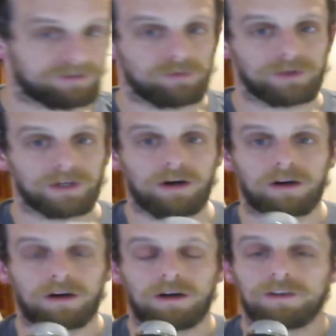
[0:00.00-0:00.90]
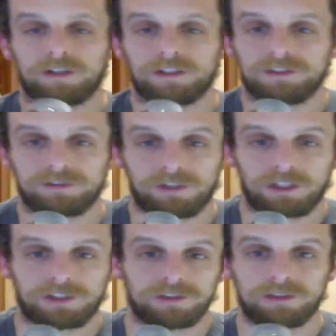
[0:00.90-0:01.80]
We are under
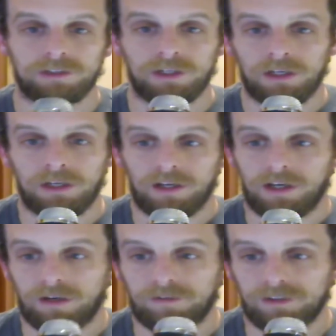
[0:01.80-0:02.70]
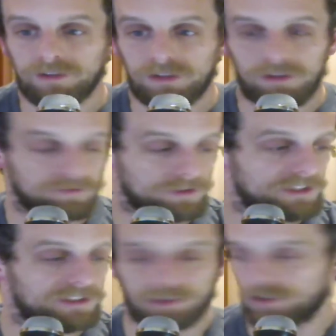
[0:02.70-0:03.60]
construction after the
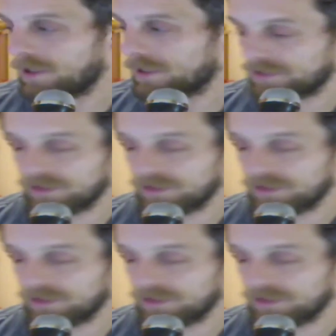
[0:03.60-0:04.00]
recent Arctic